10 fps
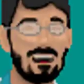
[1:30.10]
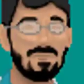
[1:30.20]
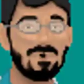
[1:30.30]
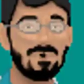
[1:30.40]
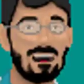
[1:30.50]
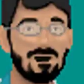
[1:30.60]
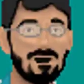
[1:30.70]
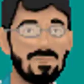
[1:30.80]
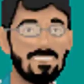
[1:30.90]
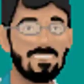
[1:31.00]
Interesting.
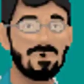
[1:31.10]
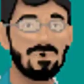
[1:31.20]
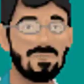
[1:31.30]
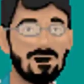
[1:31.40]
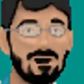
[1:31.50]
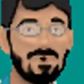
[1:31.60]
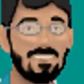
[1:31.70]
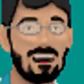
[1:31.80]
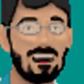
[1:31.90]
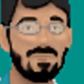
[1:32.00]
Just give me,
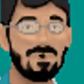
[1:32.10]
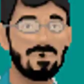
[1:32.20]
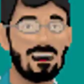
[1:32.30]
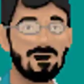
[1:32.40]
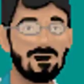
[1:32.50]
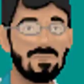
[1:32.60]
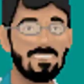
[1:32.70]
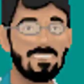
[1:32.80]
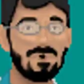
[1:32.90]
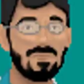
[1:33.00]
give me a minute to
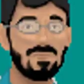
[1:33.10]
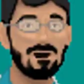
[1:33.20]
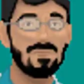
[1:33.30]
match these up.